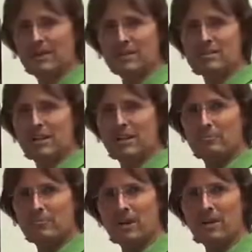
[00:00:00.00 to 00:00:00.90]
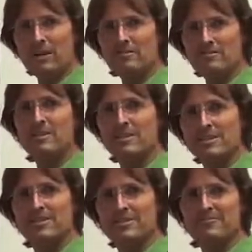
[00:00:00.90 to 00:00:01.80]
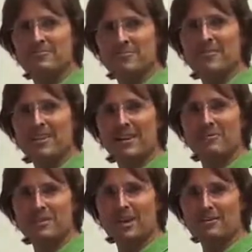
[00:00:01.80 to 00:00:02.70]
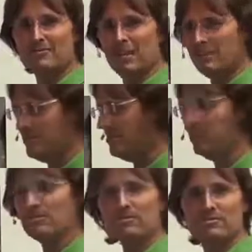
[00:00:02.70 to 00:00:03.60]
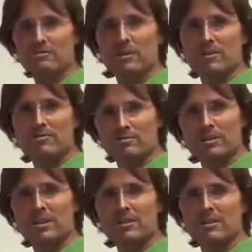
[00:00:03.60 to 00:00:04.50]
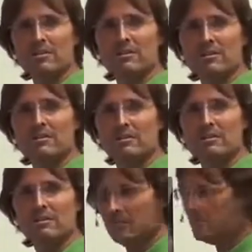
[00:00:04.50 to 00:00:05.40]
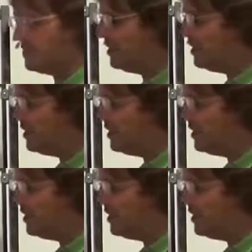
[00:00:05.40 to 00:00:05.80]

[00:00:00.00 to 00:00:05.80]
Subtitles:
parties are brave. Mm-hmm. They'll be able to face the issues of what's really going on. Yep.